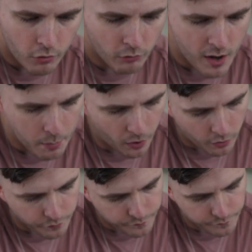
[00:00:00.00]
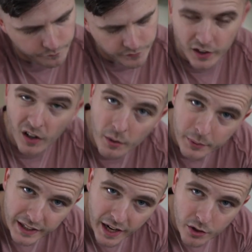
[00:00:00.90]
rip off, you know, like
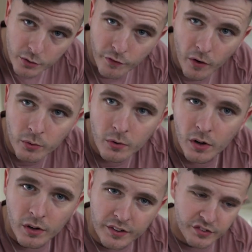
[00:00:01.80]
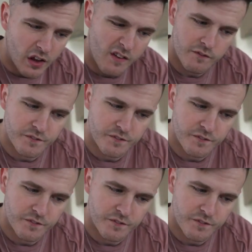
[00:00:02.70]
when you get a new phone and it's like,